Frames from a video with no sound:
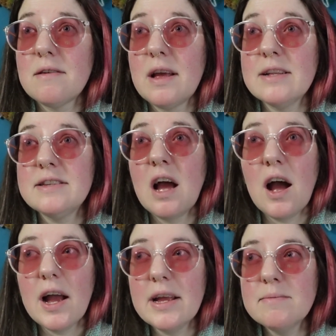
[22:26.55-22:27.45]
at
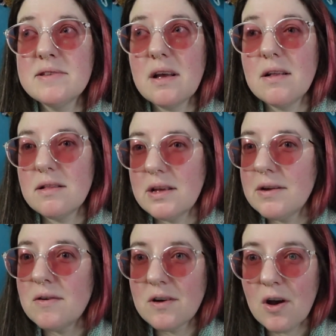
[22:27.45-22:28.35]
times a
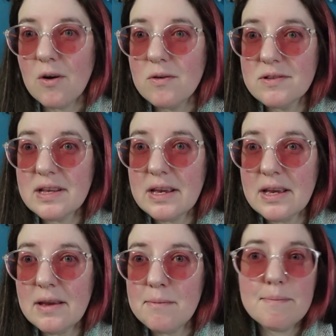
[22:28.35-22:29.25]
little
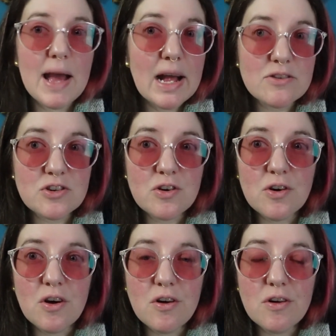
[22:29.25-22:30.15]
cozy,
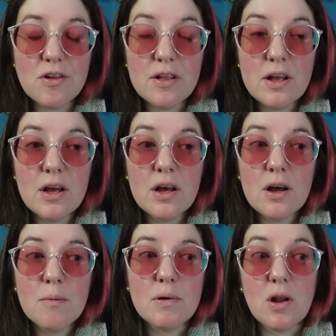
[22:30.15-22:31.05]
magical,
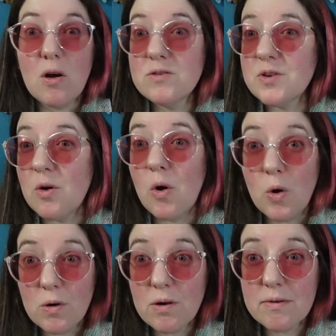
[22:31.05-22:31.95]
but also
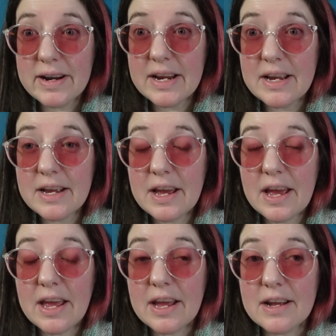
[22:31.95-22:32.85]
horror-y,
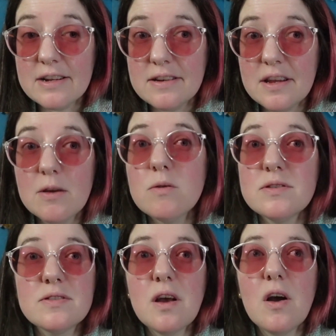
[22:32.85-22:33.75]
and it
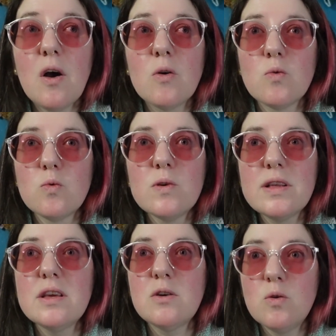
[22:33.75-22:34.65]
was a
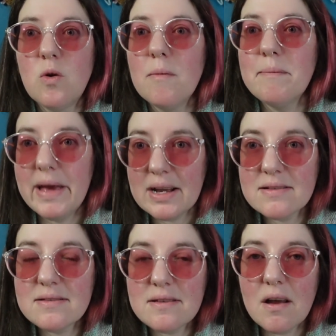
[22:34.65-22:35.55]
really cool
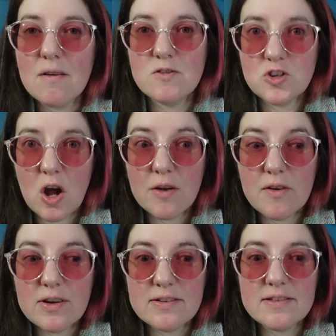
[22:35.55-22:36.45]
mix of
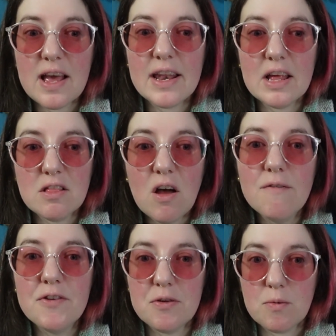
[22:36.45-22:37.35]
genres, and I
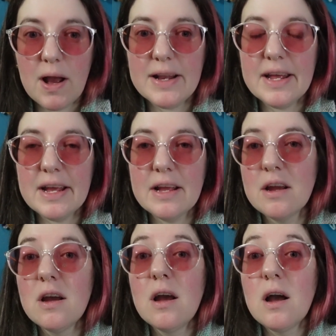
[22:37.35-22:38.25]
loved the writing.
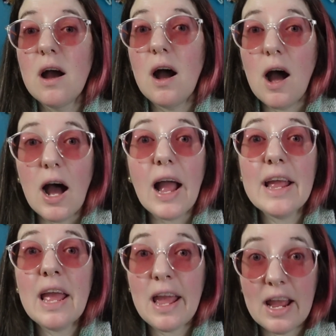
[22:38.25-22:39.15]

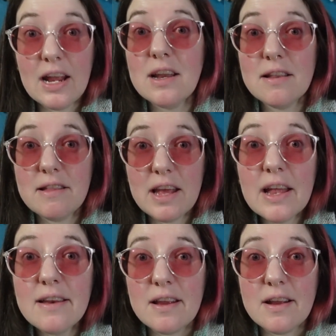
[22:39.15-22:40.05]
I hated the
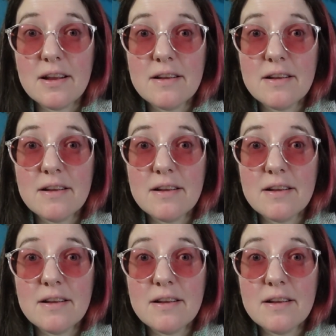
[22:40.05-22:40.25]
ending.